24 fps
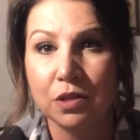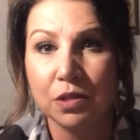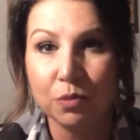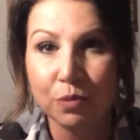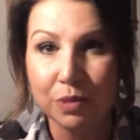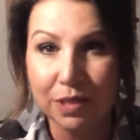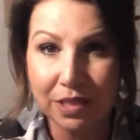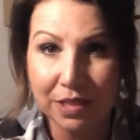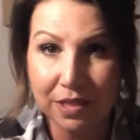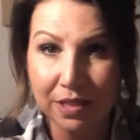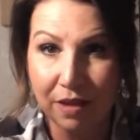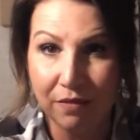was
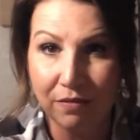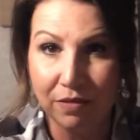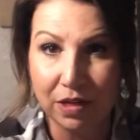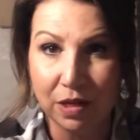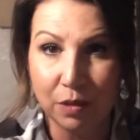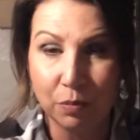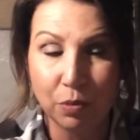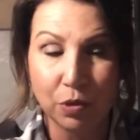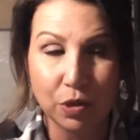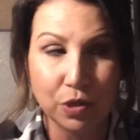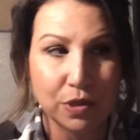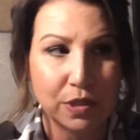
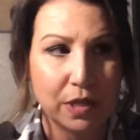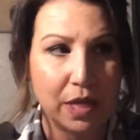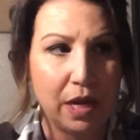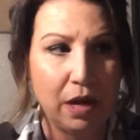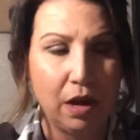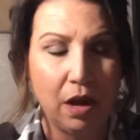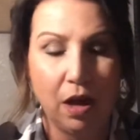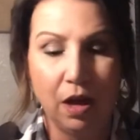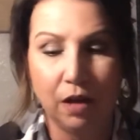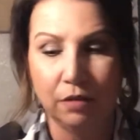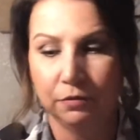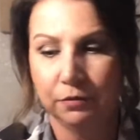70%
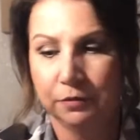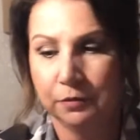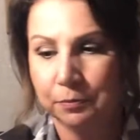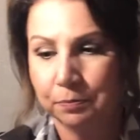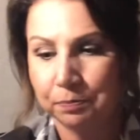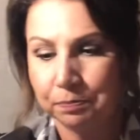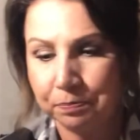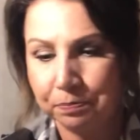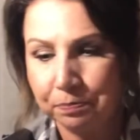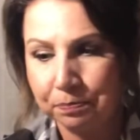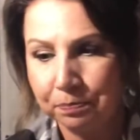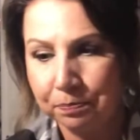off.
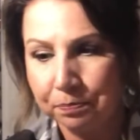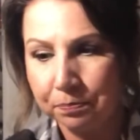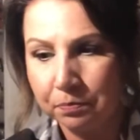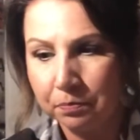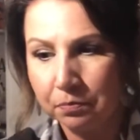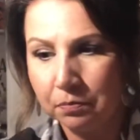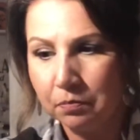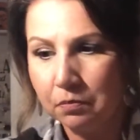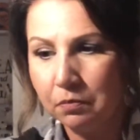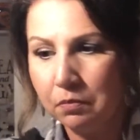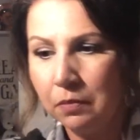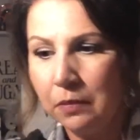
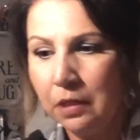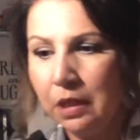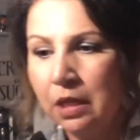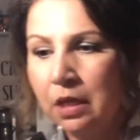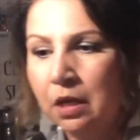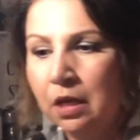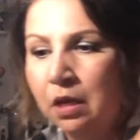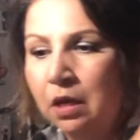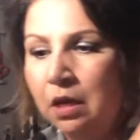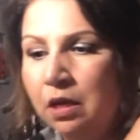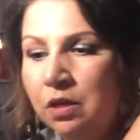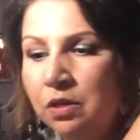
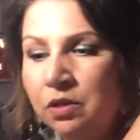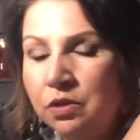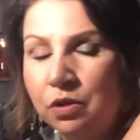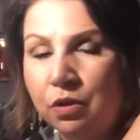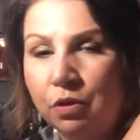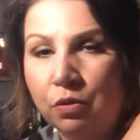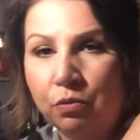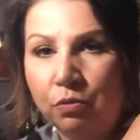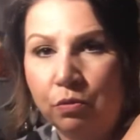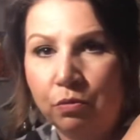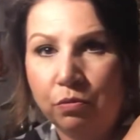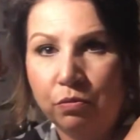
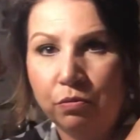So